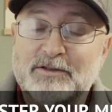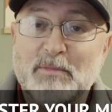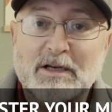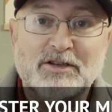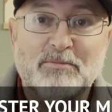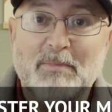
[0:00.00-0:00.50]

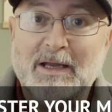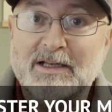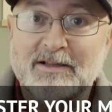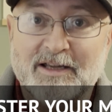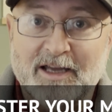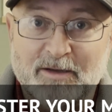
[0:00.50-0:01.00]
much a
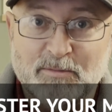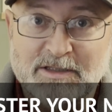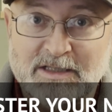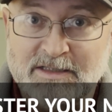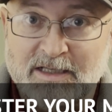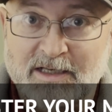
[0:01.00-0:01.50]
mental game as
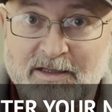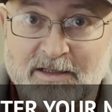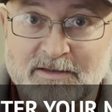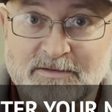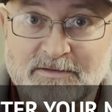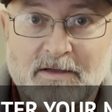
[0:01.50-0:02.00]
it is anything.
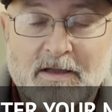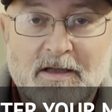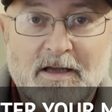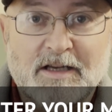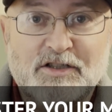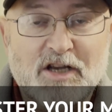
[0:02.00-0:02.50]

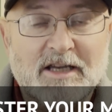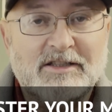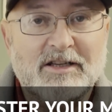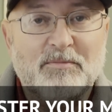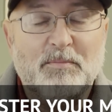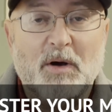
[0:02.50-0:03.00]

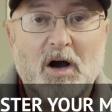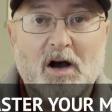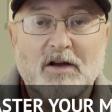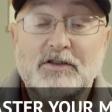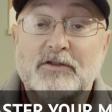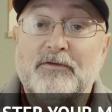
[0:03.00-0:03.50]
Adjusting
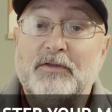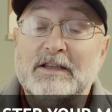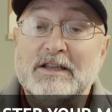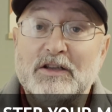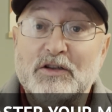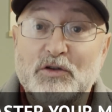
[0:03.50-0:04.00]
par to
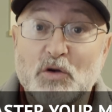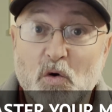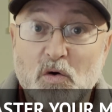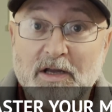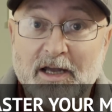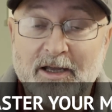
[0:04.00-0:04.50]
fit
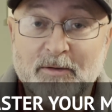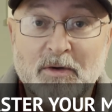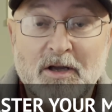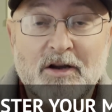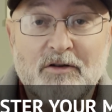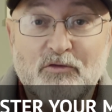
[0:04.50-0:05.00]
your
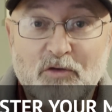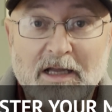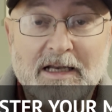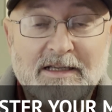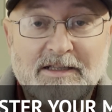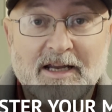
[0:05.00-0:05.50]
game
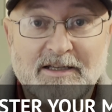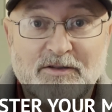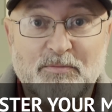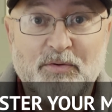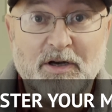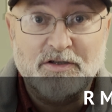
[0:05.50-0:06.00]
really takes the
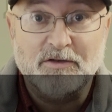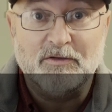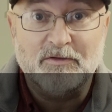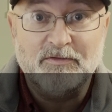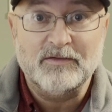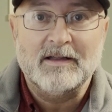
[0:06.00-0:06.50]
pressure
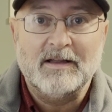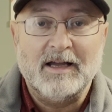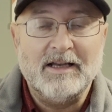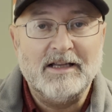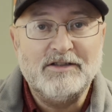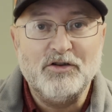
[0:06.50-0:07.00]
off
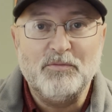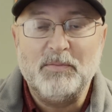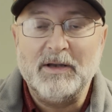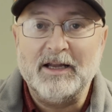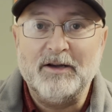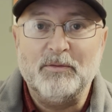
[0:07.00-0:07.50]
and lets you
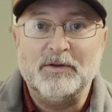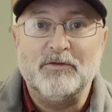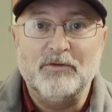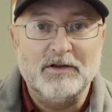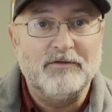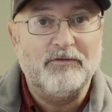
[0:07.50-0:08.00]
play with
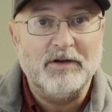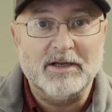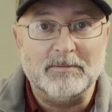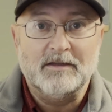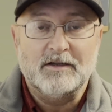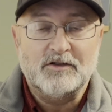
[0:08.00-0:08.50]
real
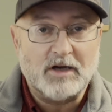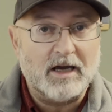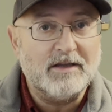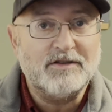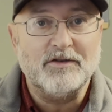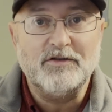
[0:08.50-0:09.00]
freedom. Try
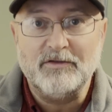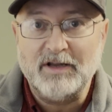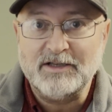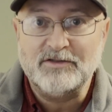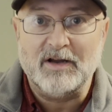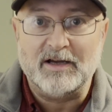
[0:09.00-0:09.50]
this on your
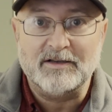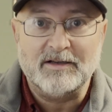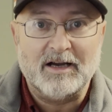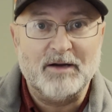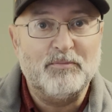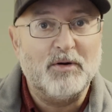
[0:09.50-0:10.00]
next round.
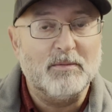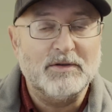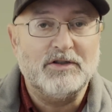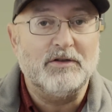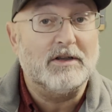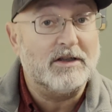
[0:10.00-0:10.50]
I
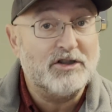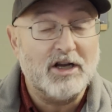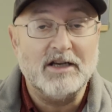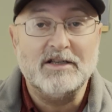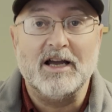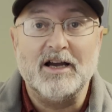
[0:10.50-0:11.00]
promise you it'll
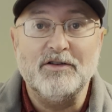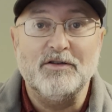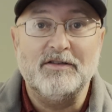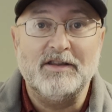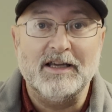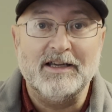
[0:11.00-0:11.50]
change how you
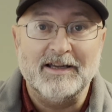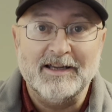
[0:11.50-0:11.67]
think,